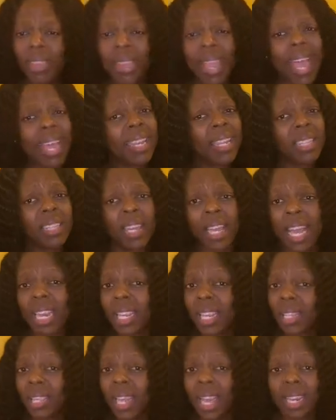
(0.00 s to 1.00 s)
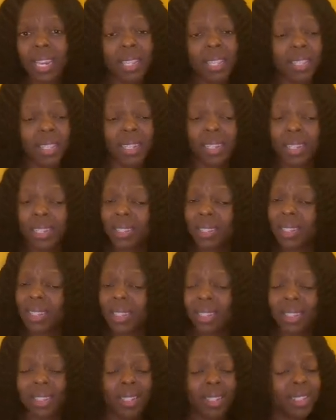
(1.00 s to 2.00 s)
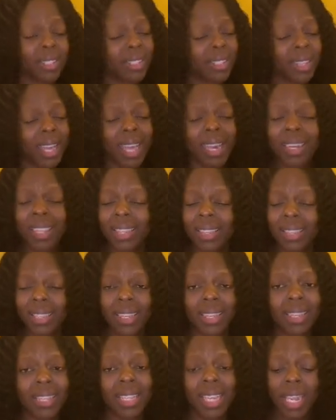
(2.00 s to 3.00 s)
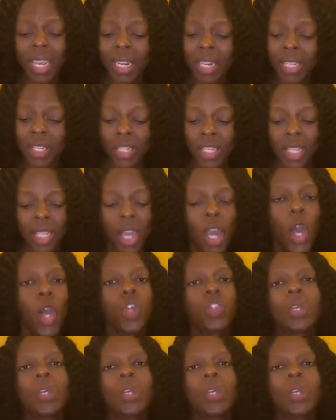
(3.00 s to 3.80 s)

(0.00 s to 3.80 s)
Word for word: I need the I need the, I need the the I need the, the energy.